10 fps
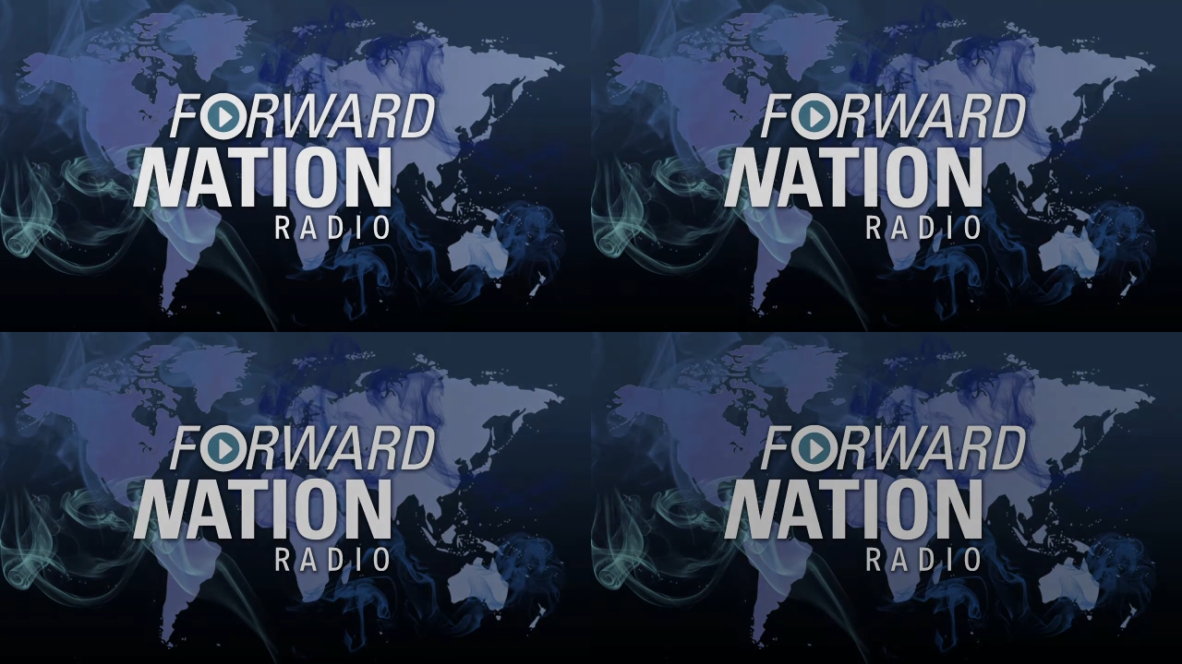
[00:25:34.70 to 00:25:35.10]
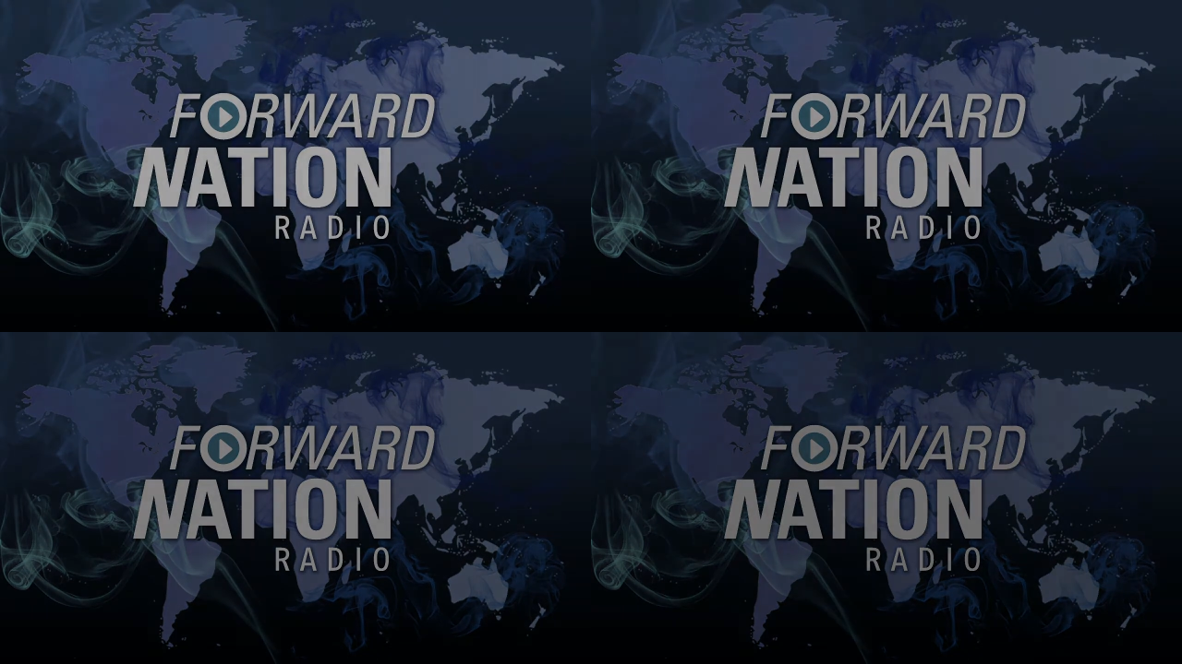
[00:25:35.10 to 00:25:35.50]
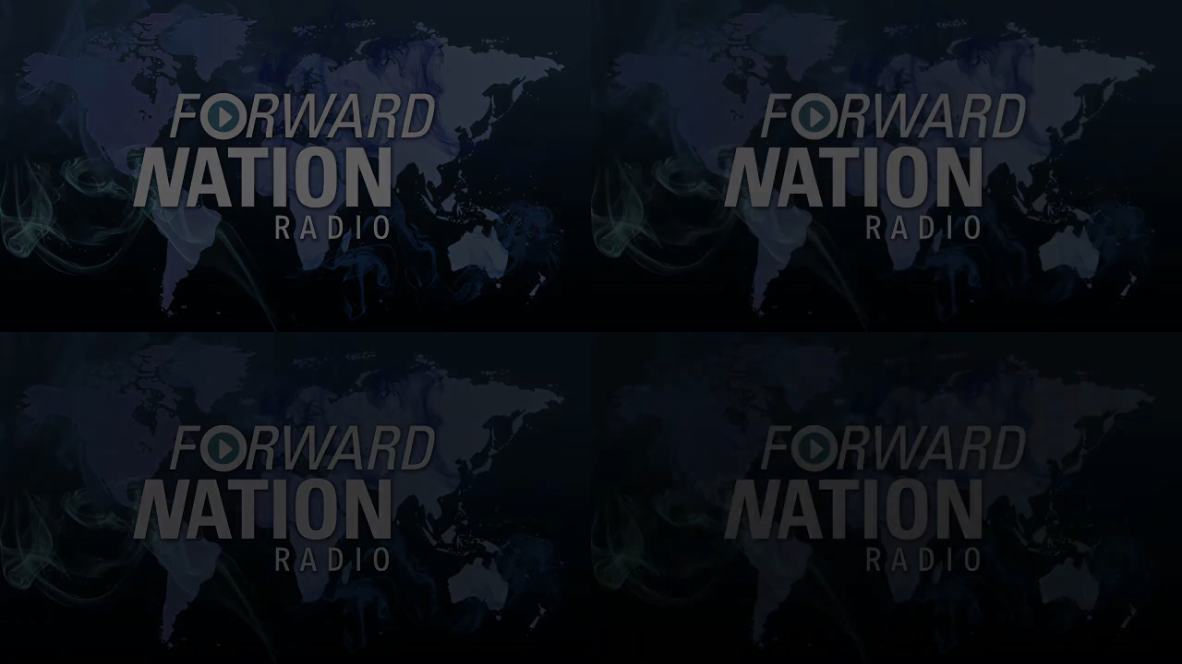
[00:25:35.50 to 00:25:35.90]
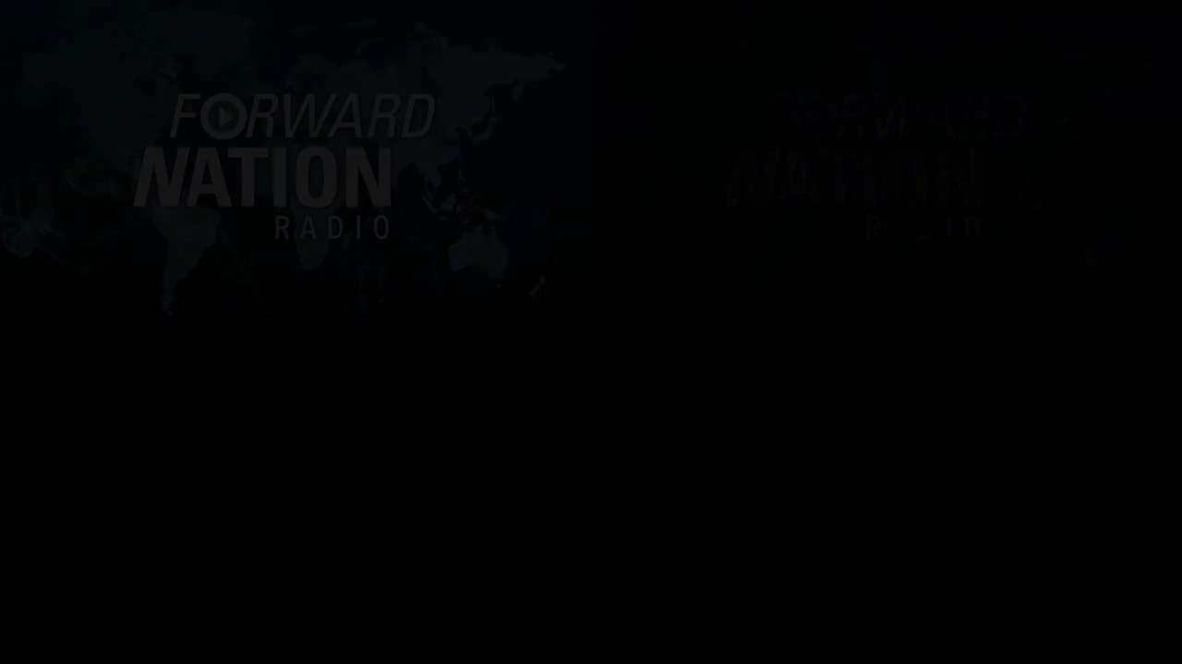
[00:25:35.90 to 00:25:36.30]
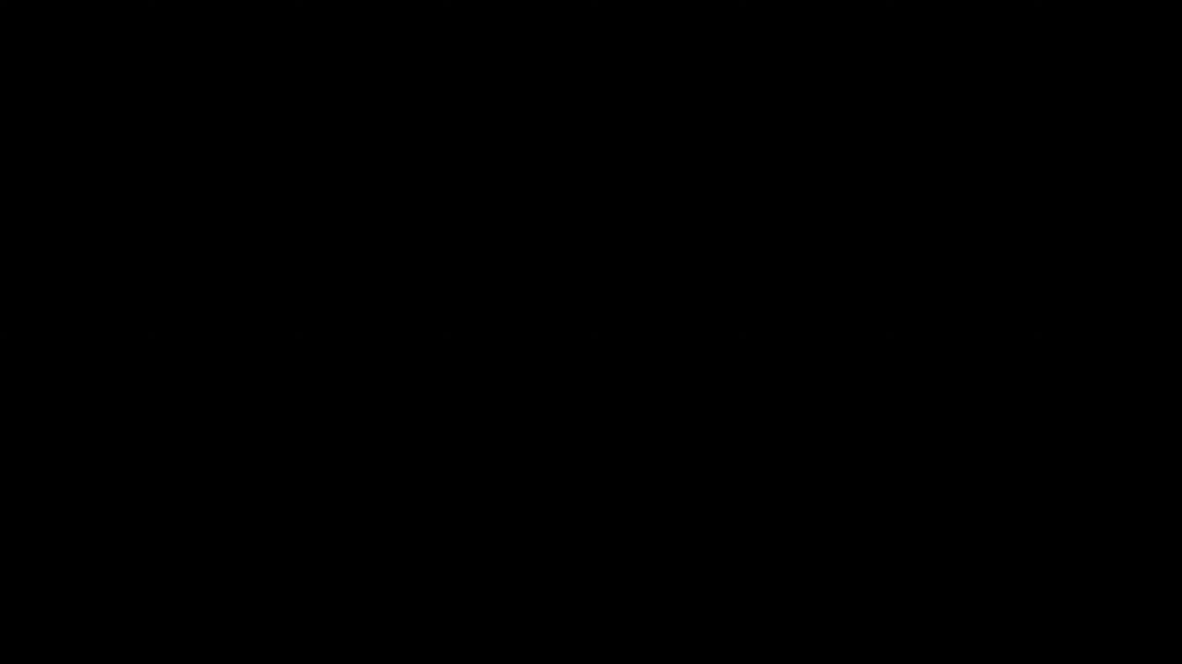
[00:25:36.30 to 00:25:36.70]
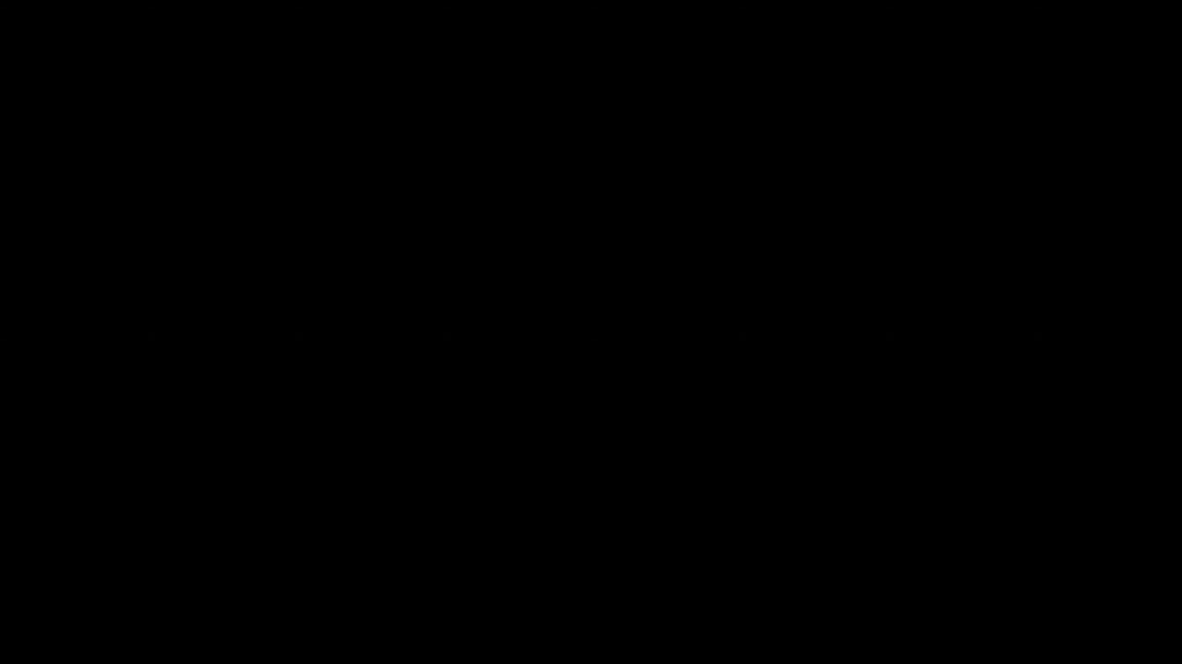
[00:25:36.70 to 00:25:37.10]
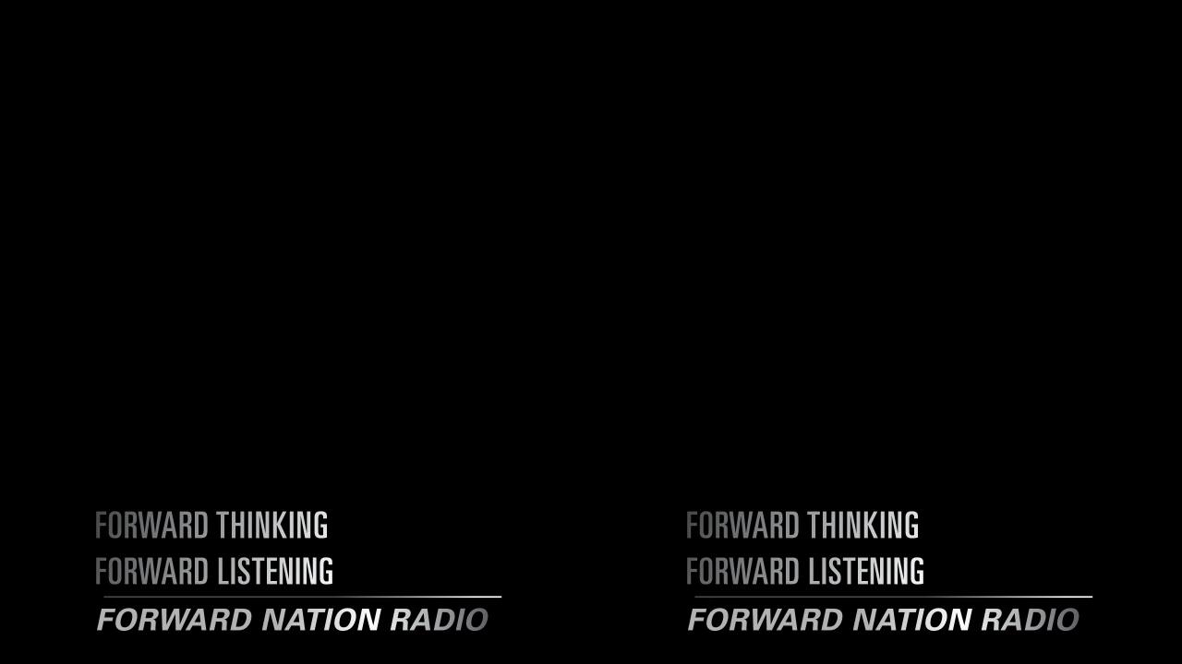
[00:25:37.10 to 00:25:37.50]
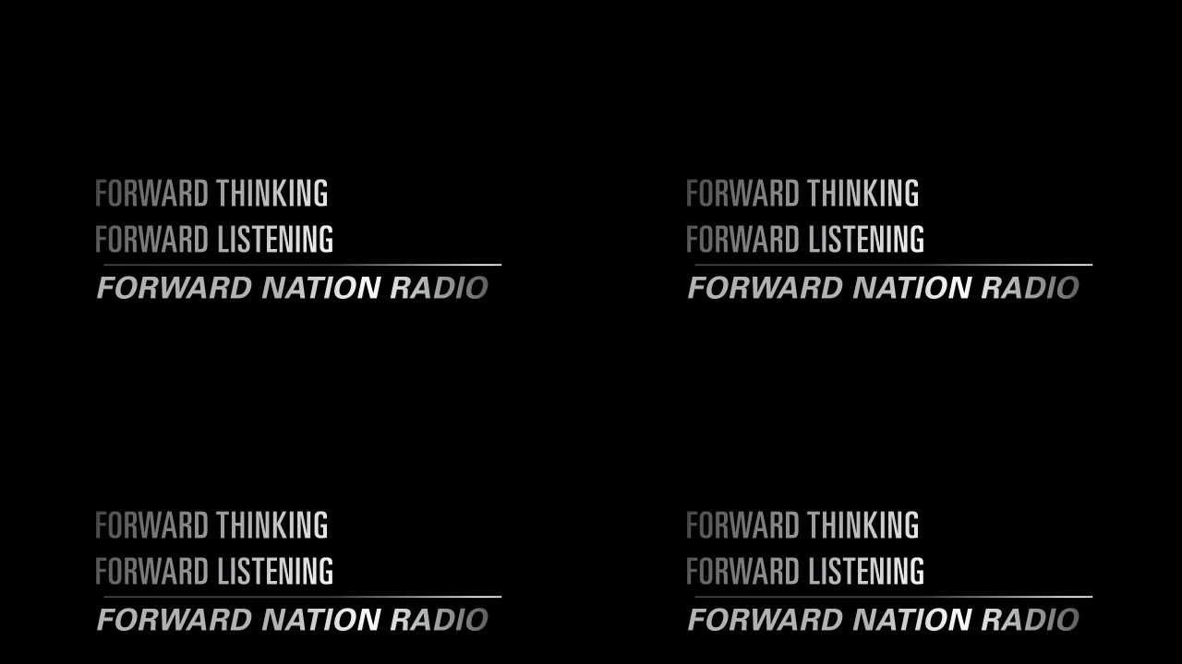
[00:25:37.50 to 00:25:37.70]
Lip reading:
Nobody's mouth can be seen.